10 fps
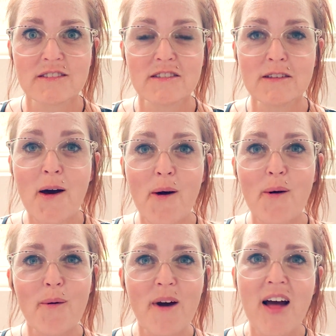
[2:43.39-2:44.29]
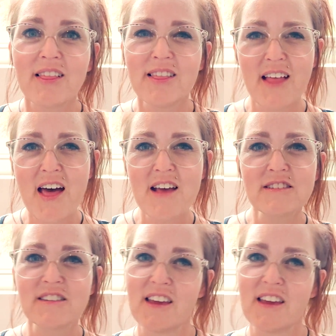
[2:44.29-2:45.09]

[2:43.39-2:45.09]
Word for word: So let's